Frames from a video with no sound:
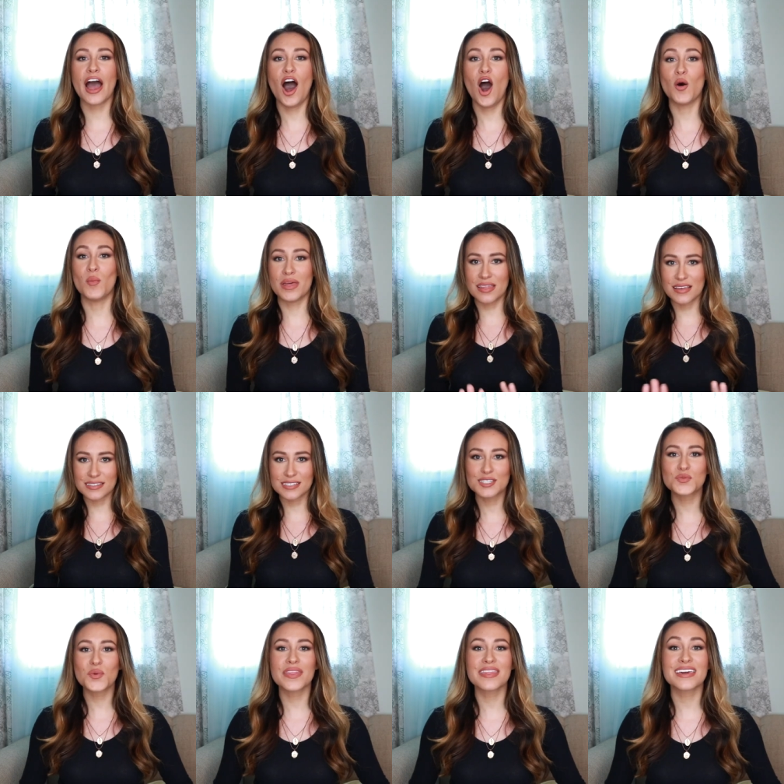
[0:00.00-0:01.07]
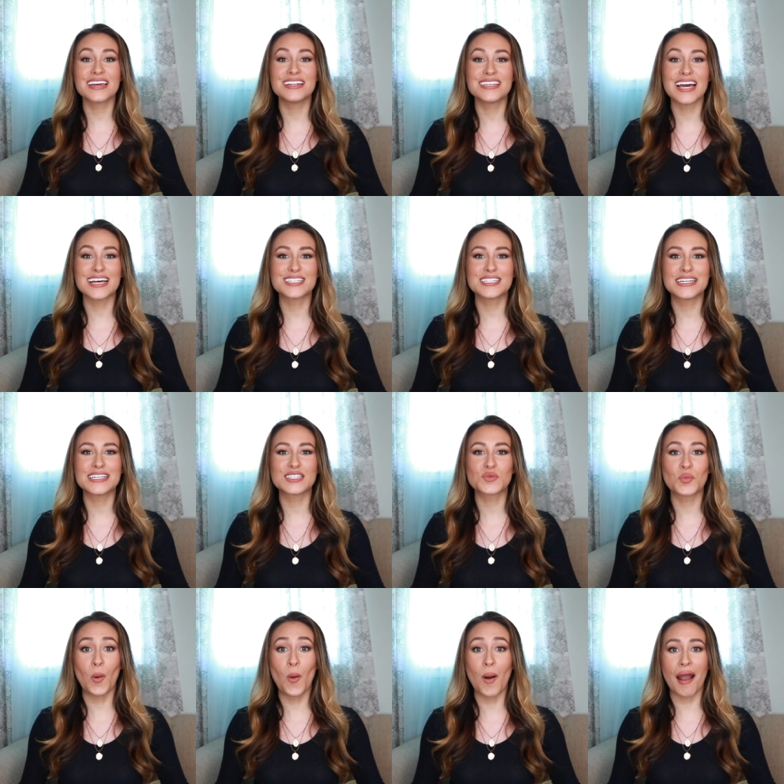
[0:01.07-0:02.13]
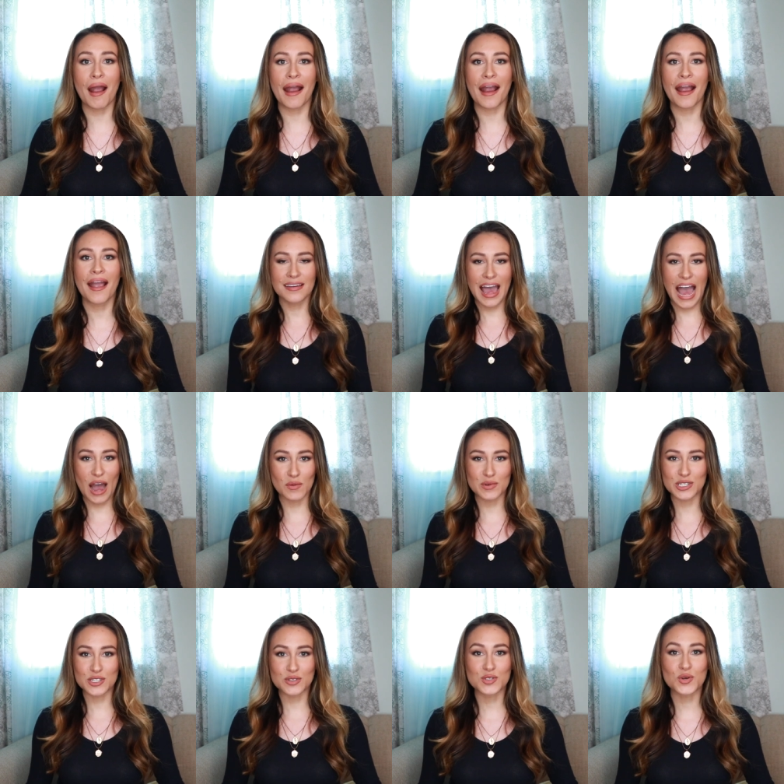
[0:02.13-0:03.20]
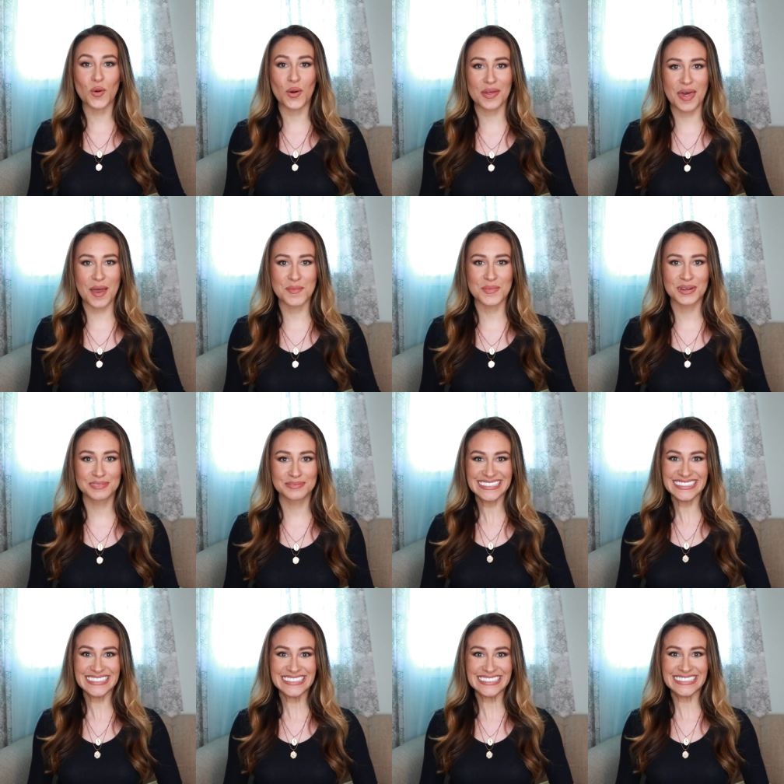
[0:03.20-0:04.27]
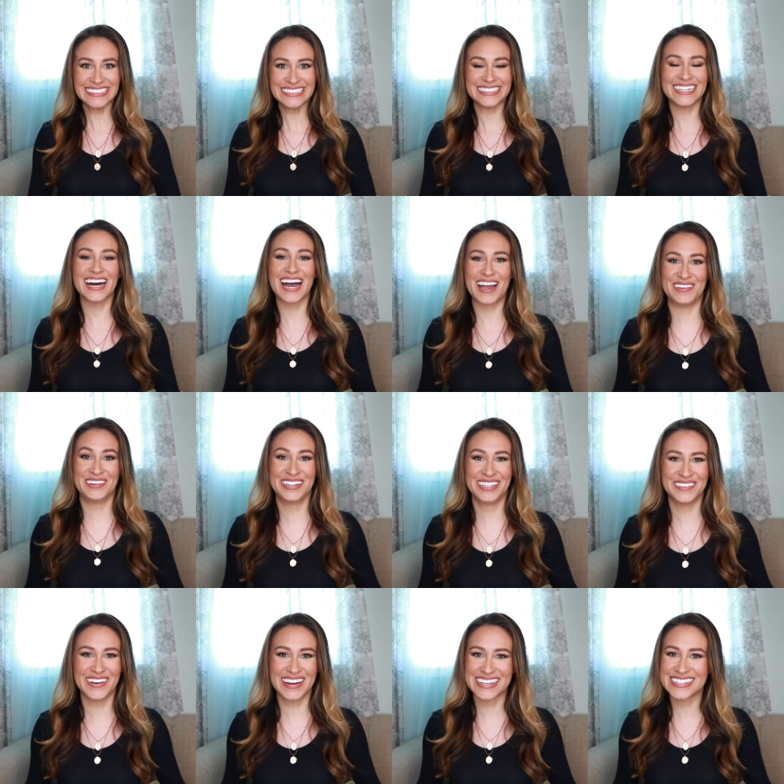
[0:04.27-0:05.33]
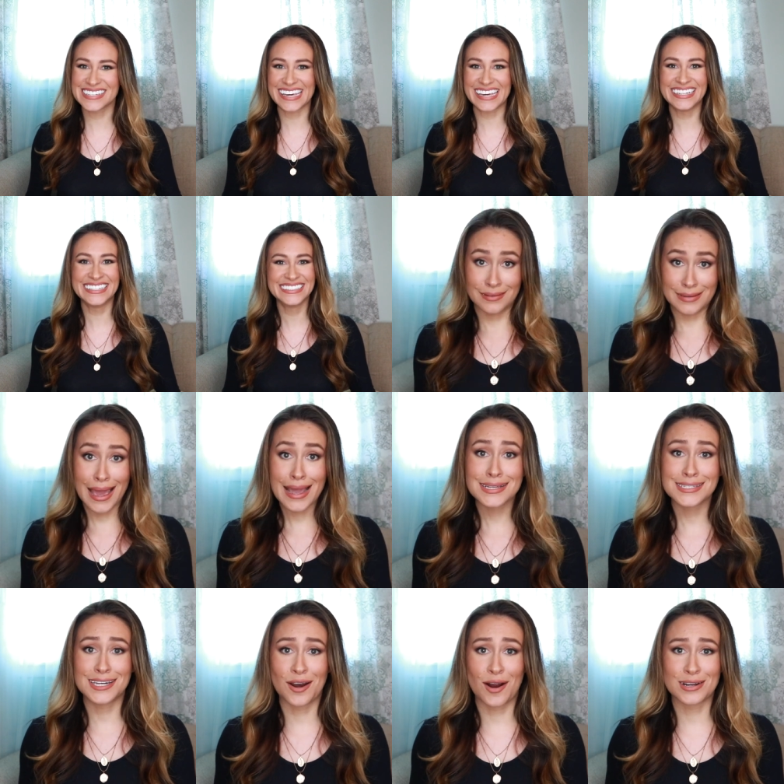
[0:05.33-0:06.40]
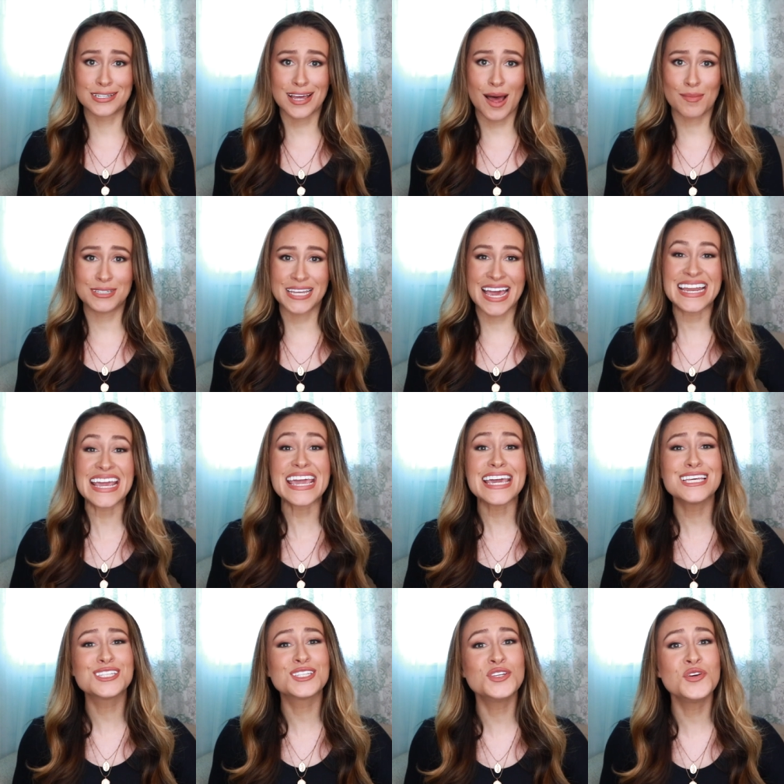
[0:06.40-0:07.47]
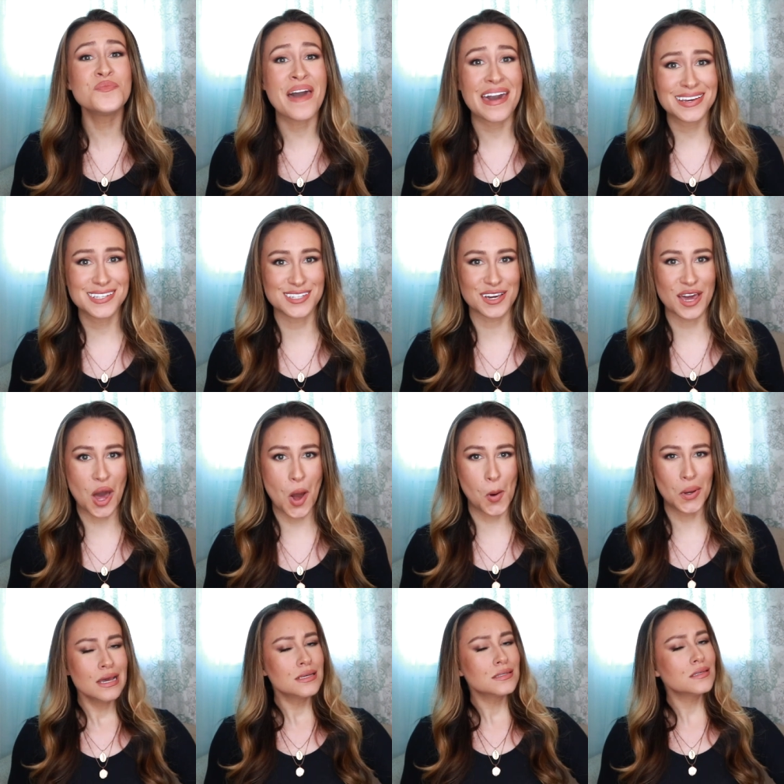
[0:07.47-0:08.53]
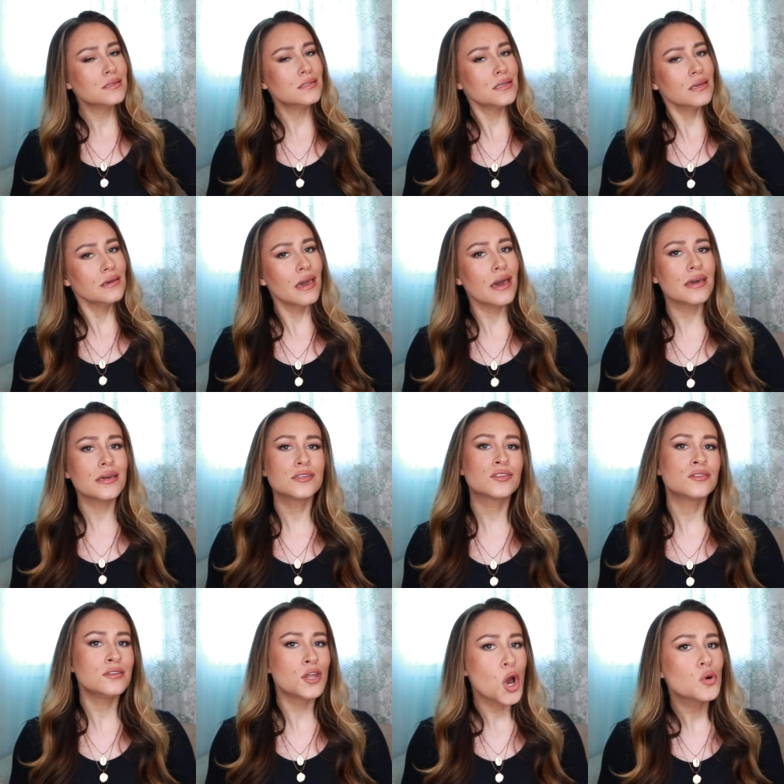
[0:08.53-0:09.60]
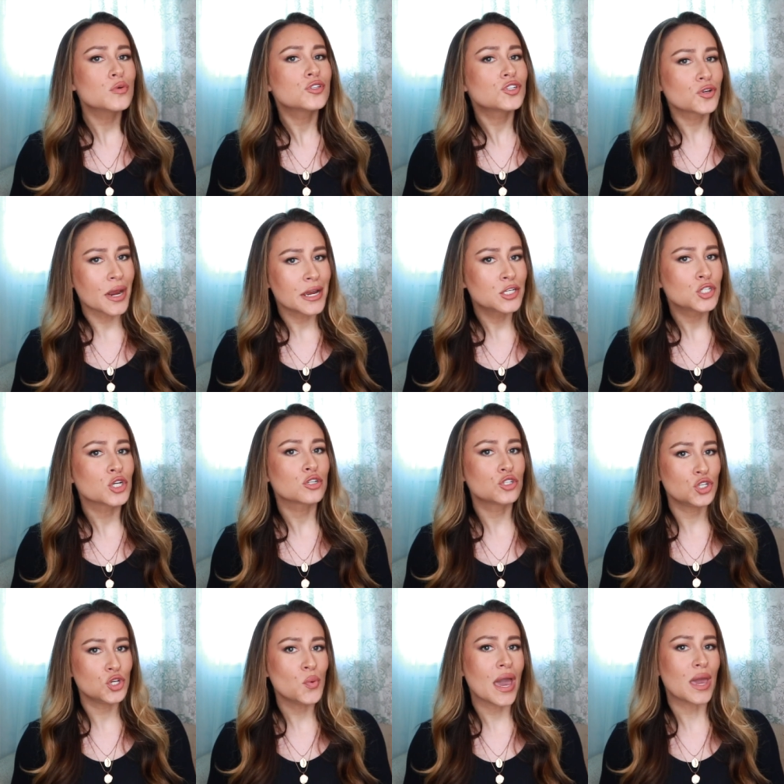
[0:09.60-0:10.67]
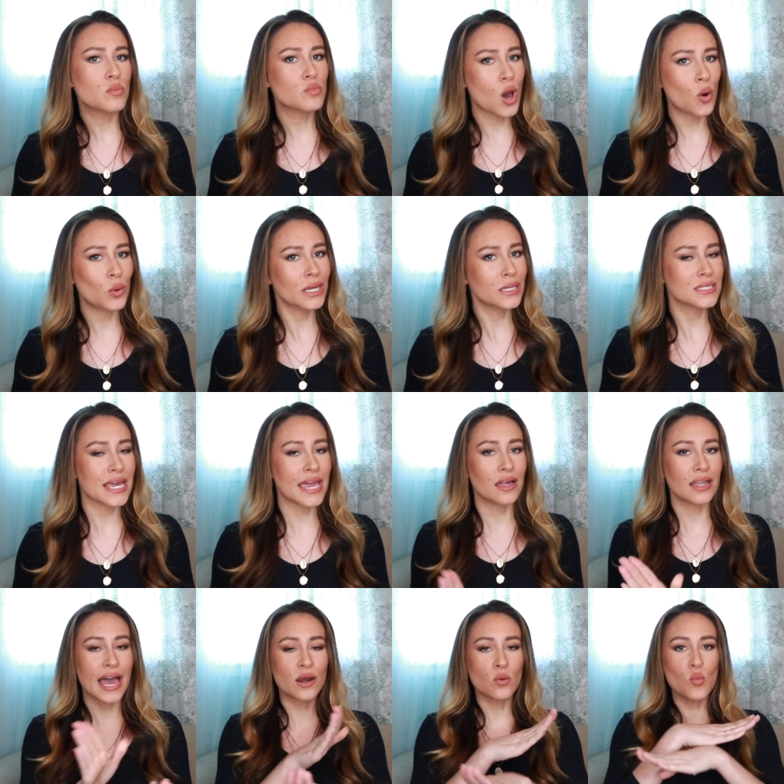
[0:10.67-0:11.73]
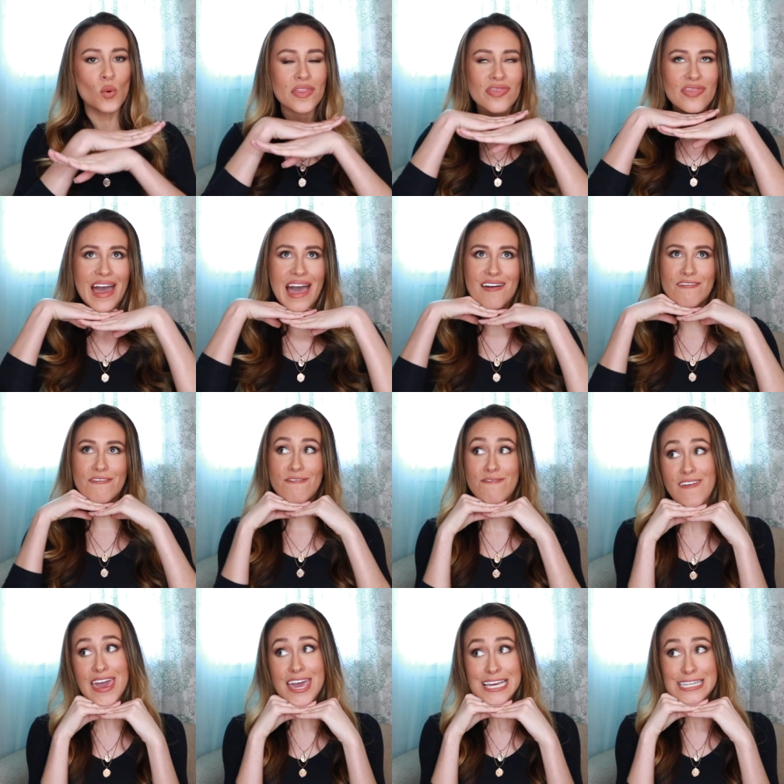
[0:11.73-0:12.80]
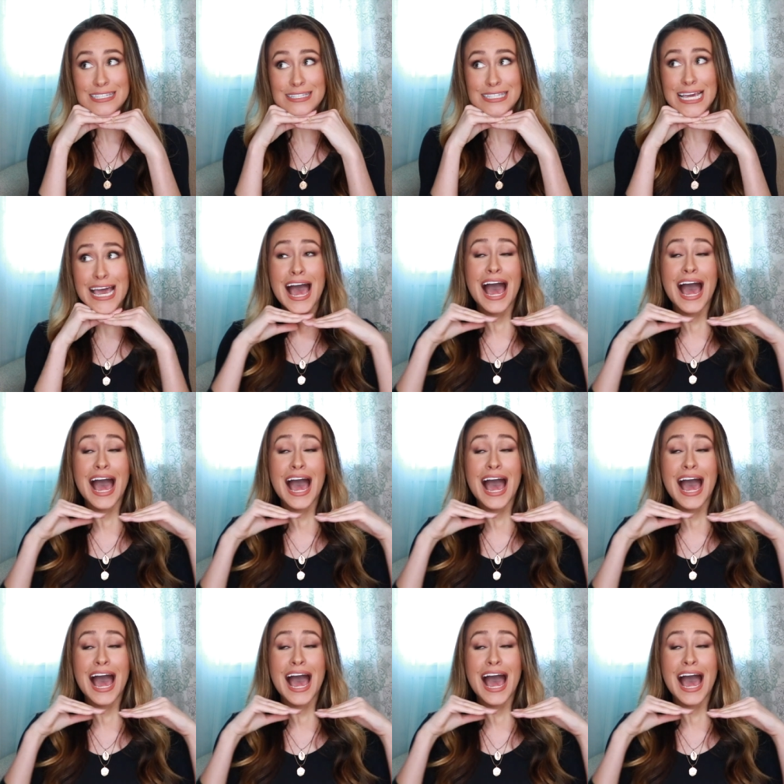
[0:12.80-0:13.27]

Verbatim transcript: home and this is what the contestants wore, how would you score them? Oh, I really want to see. Next in our top 10 is New Mexico. Cecilia is no stranger to a ponytail and with that face,